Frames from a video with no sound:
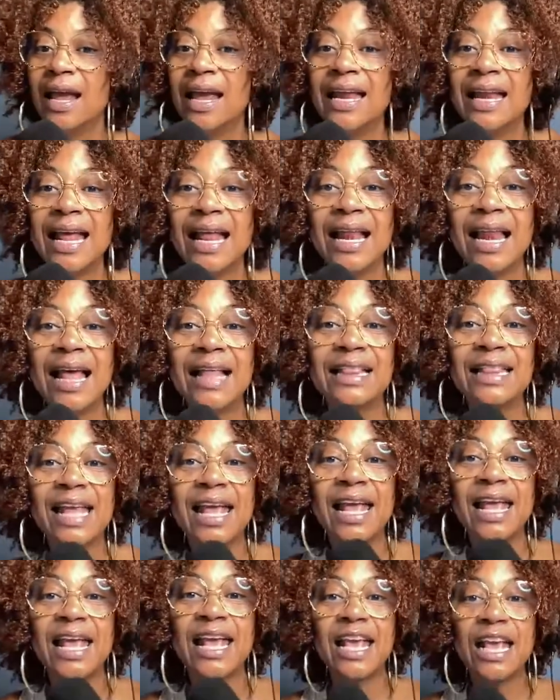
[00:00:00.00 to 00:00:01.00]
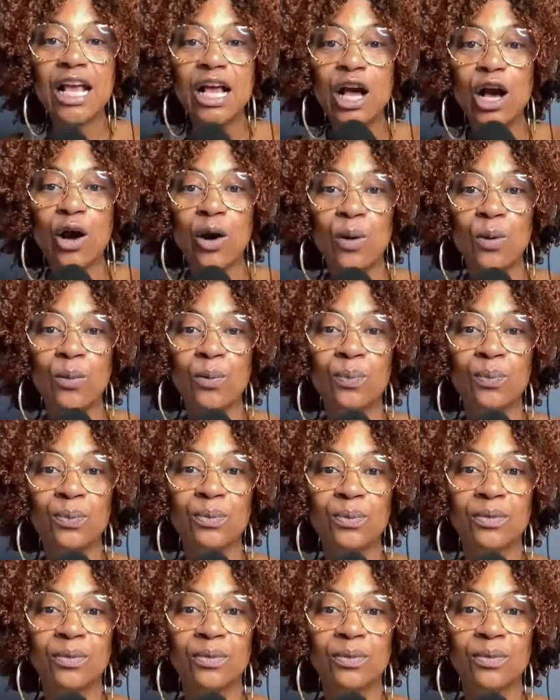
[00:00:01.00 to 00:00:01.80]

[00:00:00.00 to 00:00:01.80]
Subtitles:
and they let their ego